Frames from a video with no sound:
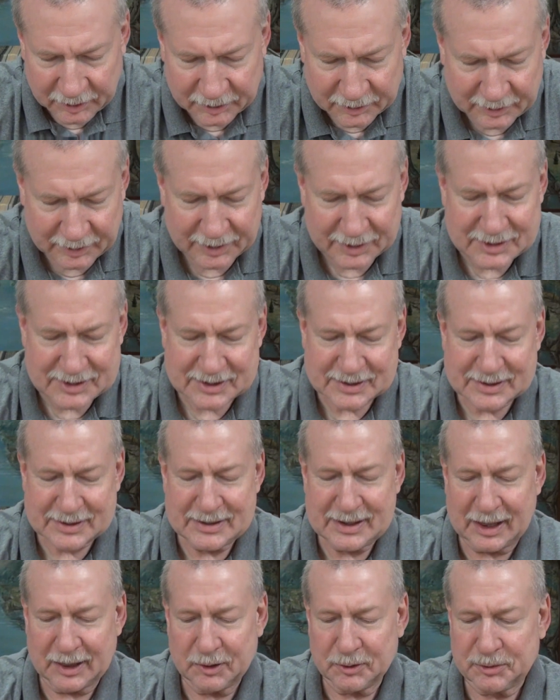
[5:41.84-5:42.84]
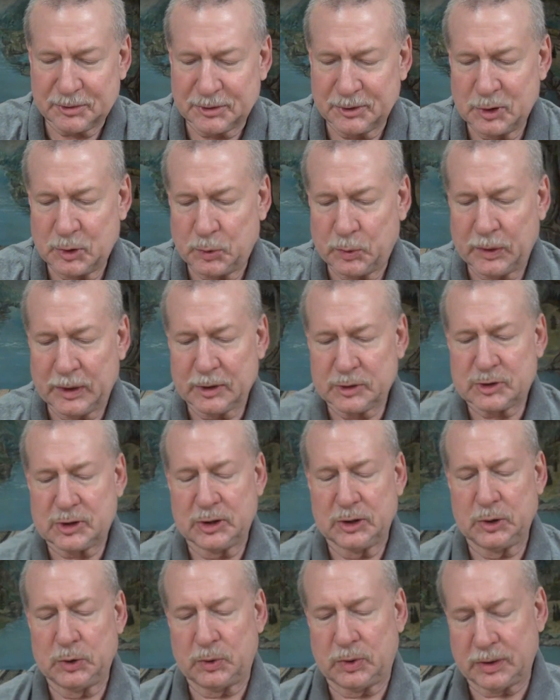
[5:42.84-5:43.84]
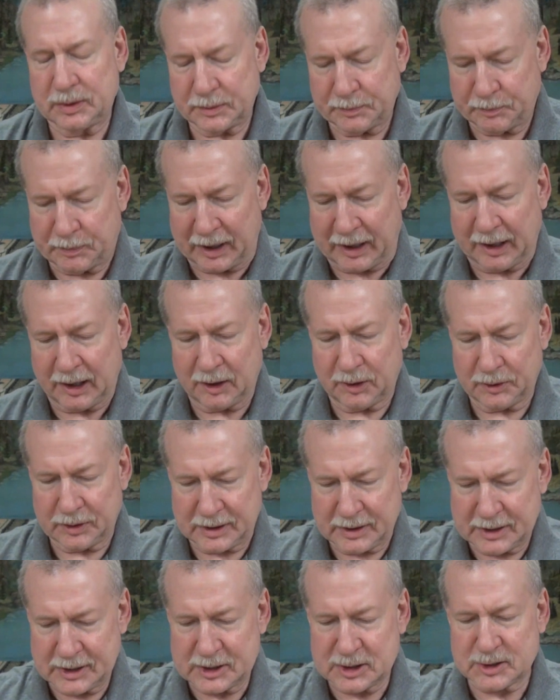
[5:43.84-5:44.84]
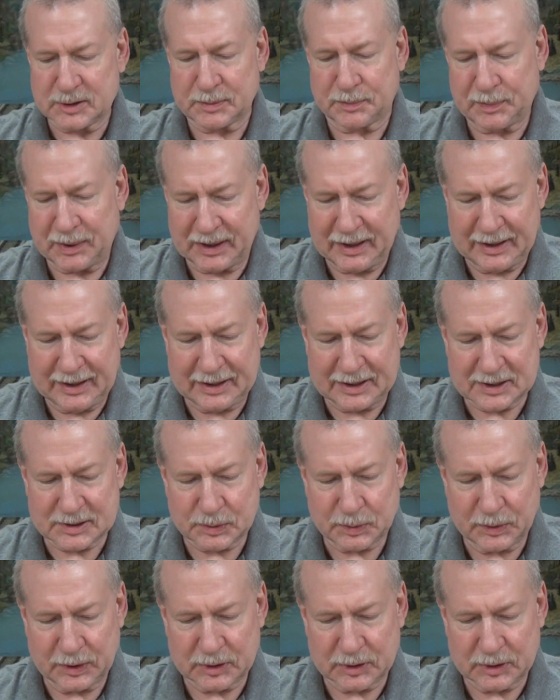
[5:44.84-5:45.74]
And another fruit we're to bear is peace.